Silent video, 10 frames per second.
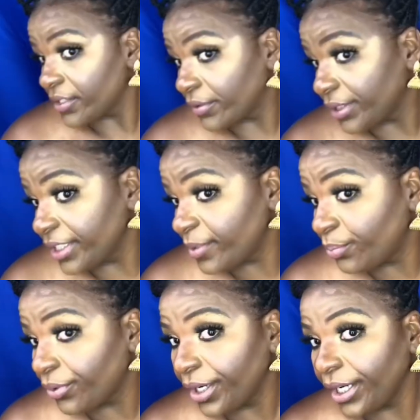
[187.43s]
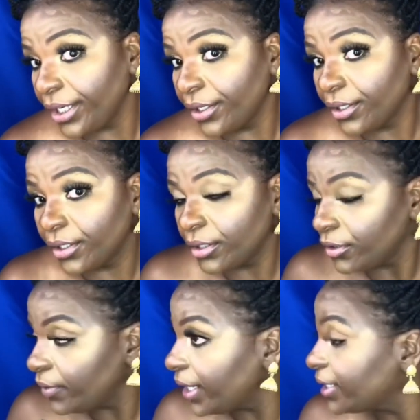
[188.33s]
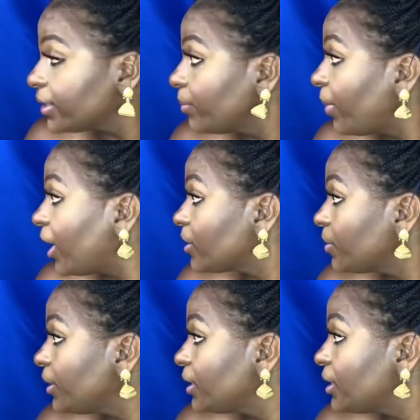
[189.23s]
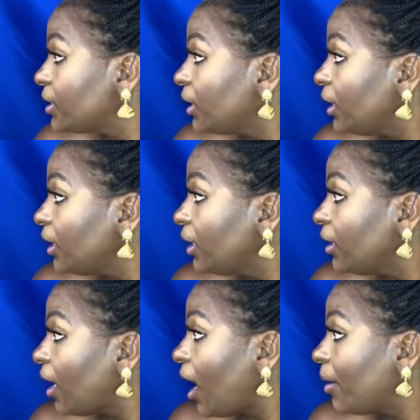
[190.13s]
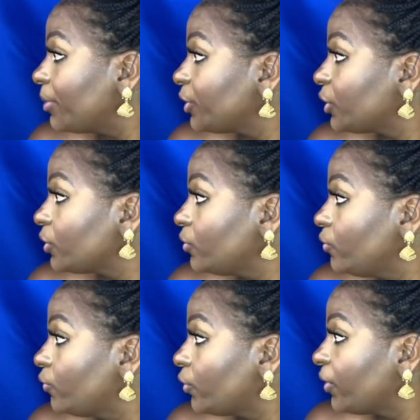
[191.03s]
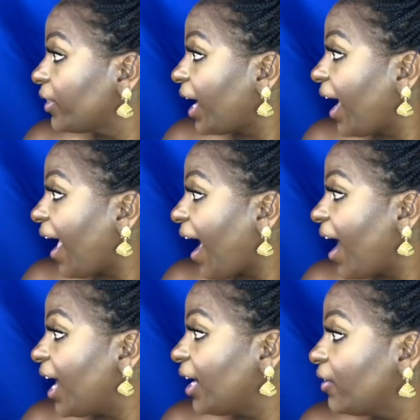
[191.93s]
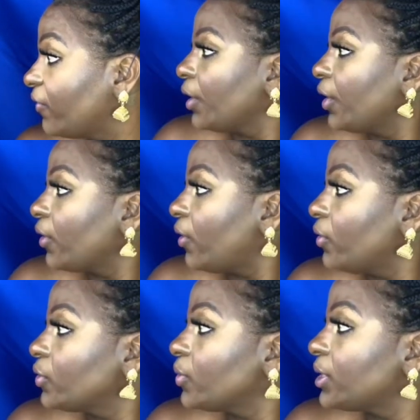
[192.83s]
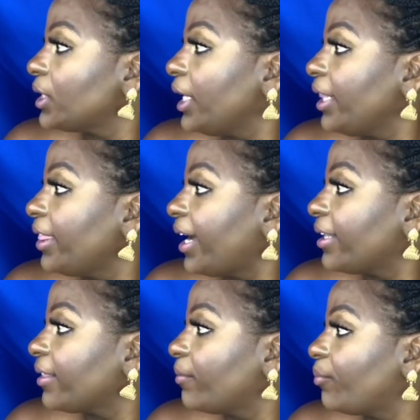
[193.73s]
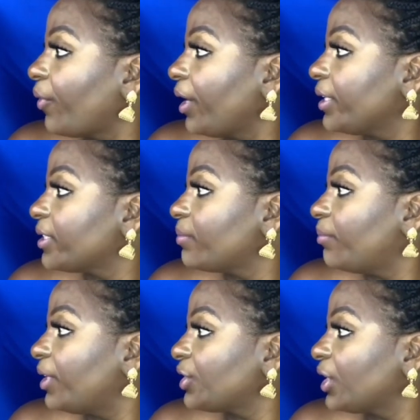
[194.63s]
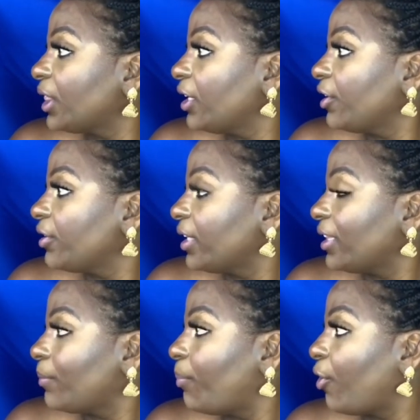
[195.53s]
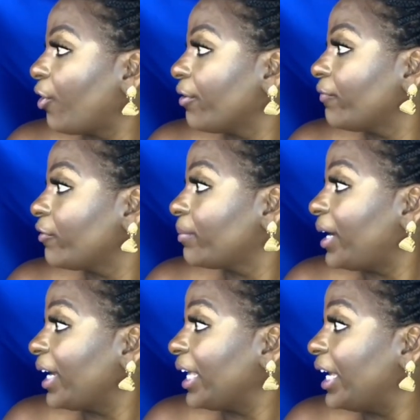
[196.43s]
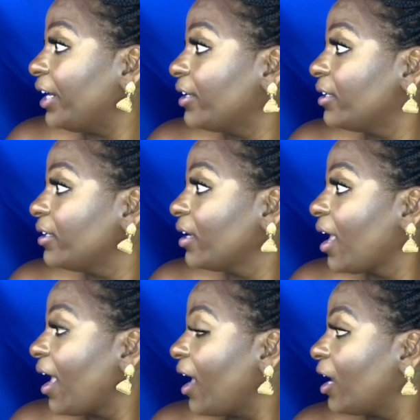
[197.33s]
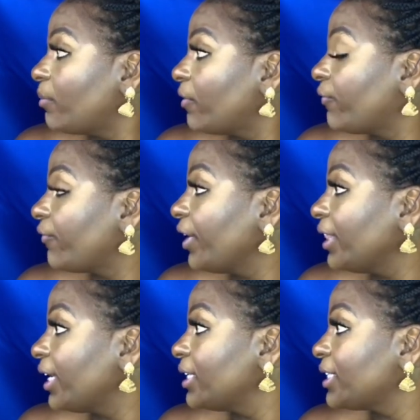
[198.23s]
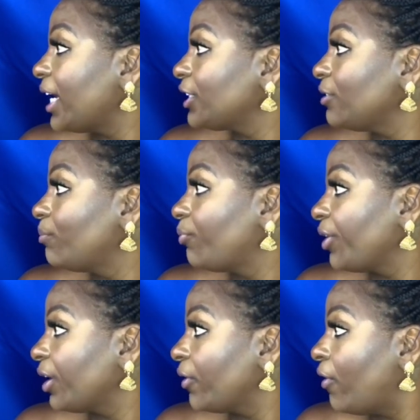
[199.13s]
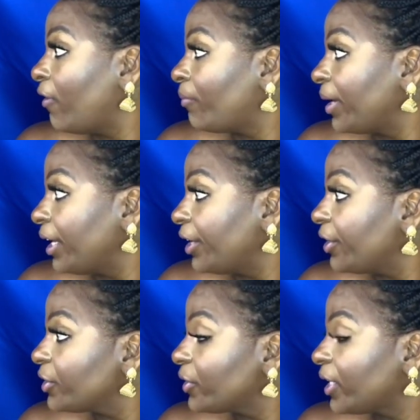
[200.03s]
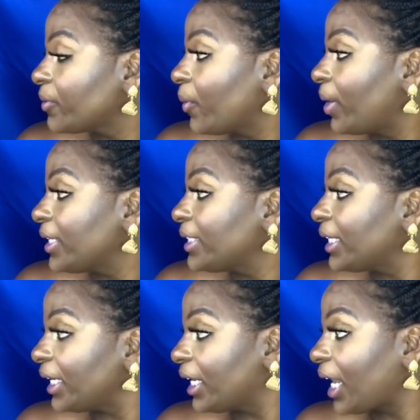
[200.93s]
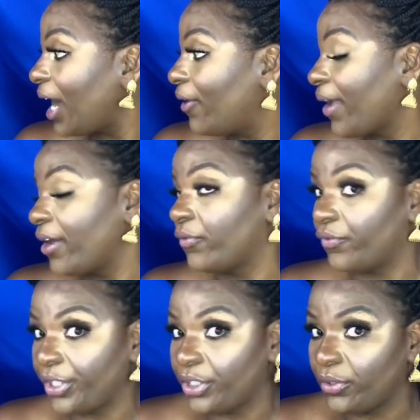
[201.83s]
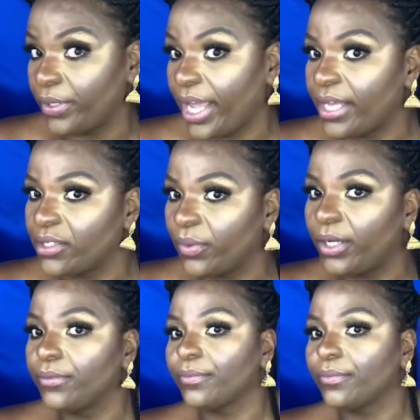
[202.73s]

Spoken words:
So in this braid, you guys can possibly see how much new growth I have. You can also see that the braid is much thicker than the part from my hair. And I'm afraid that it's actually breaking off my hair, so that's why I want to take it out and redo it as well.